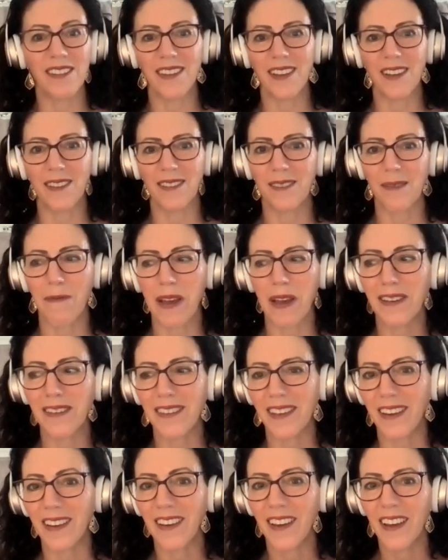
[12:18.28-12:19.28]
sounds
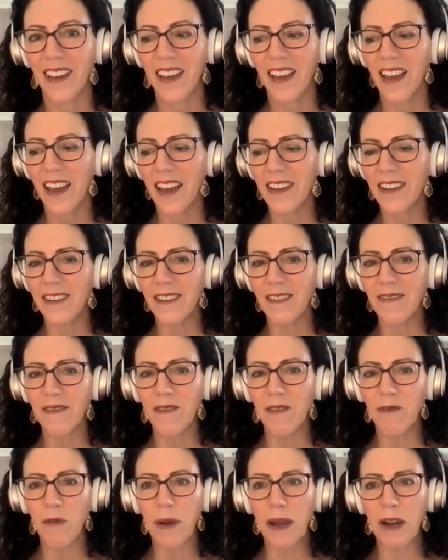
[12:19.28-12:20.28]
amazing. And
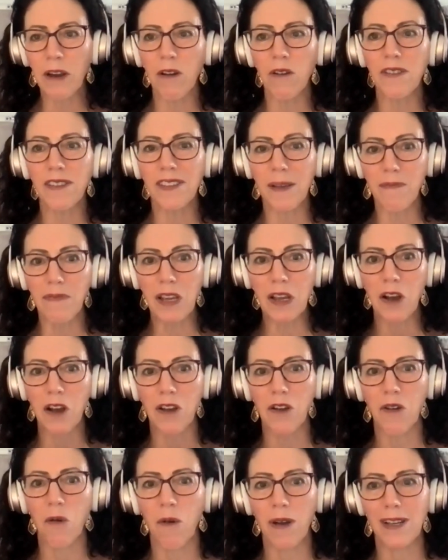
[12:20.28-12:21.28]
Rebecca, something I
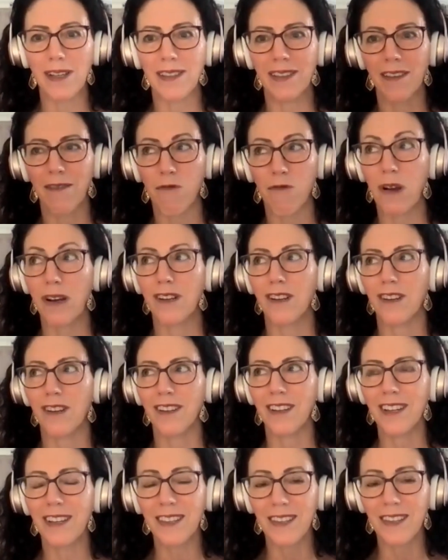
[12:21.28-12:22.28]
always have wondered
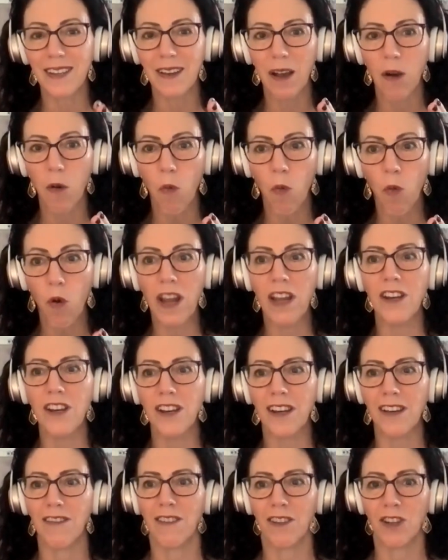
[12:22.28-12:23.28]
is, where do you
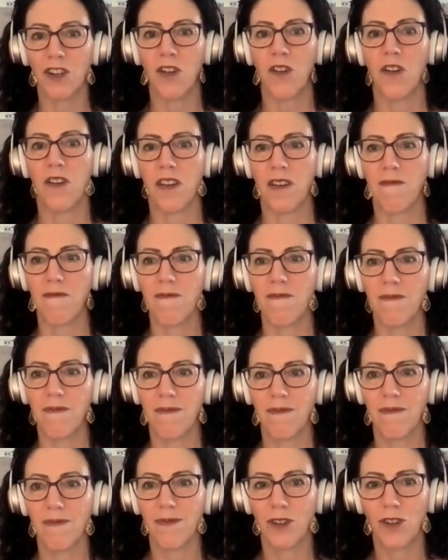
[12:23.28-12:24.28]
get the time
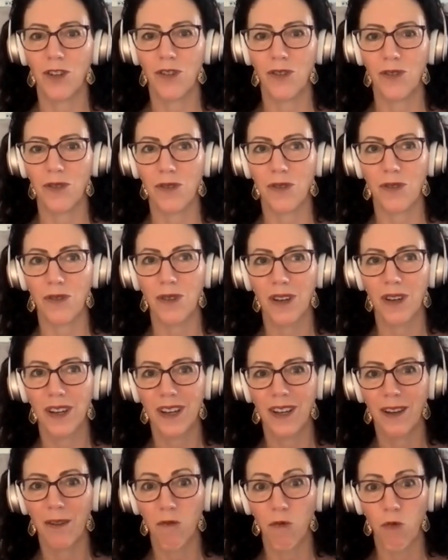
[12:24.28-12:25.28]
to
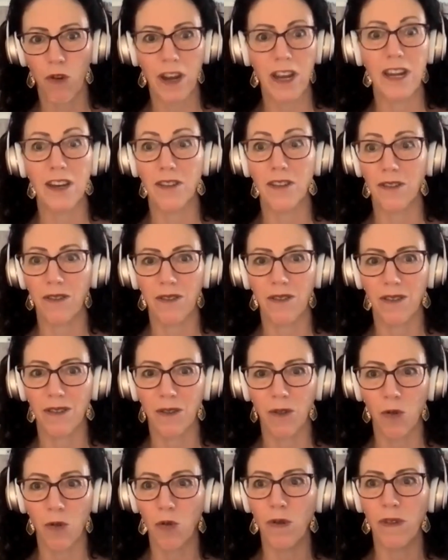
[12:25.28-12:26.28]
read
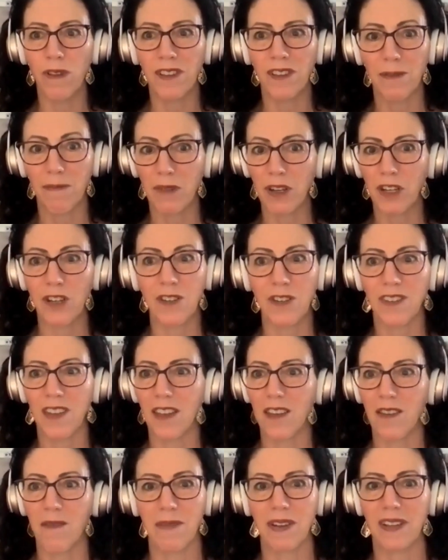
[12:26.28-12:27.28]
all the submissions that
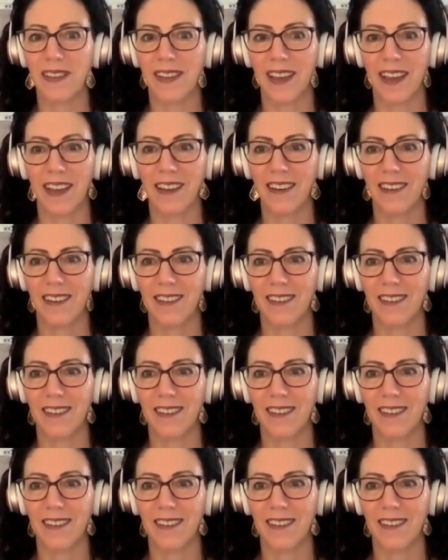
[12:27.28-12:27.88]
you must get?